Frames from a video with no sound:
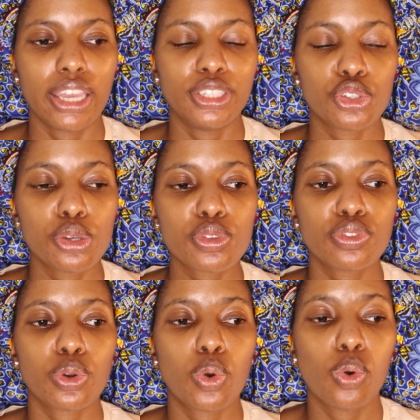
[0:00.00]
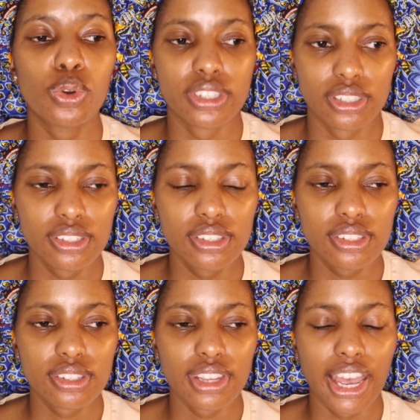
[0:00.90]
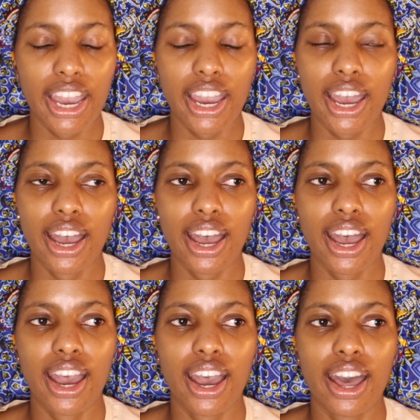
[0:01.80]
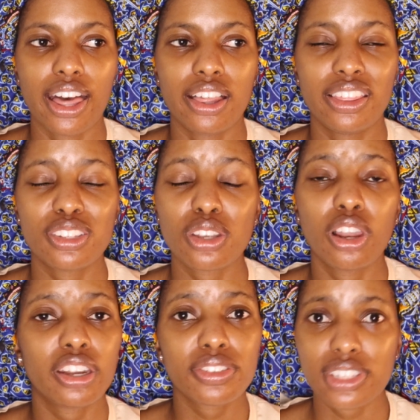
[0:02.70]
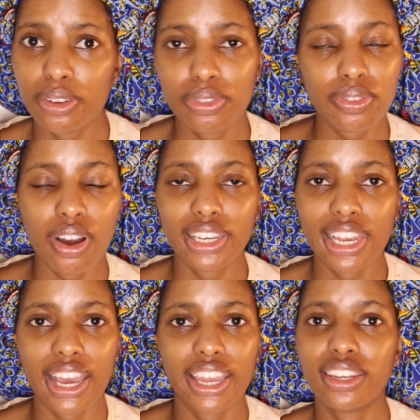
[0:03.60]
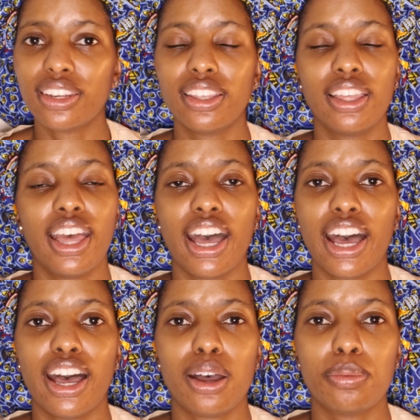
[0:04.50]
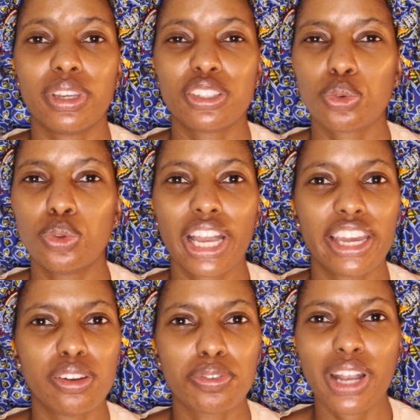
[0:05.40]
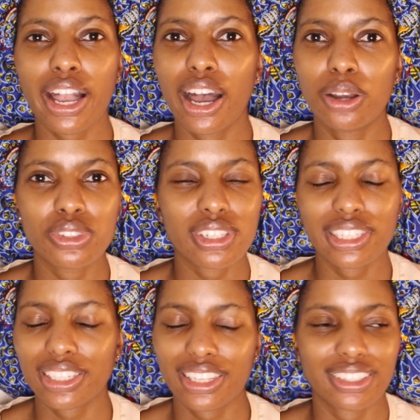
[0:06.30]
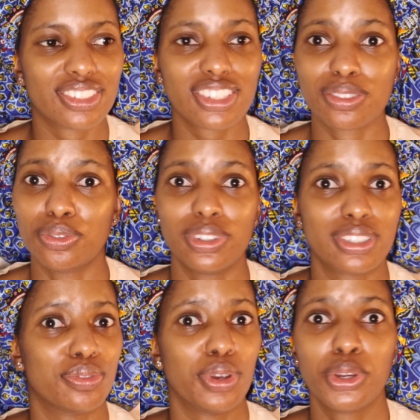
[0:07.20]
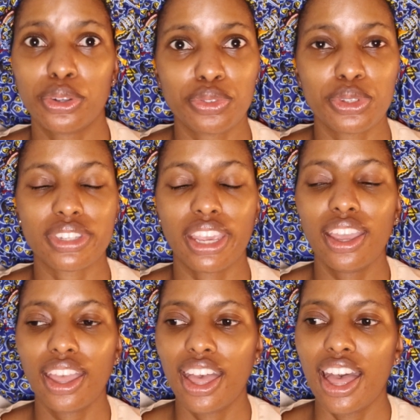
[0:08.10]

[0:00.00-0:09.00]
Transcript: In terms of the causes, there's a lot of stuff online. It's all kind of it's very confusing.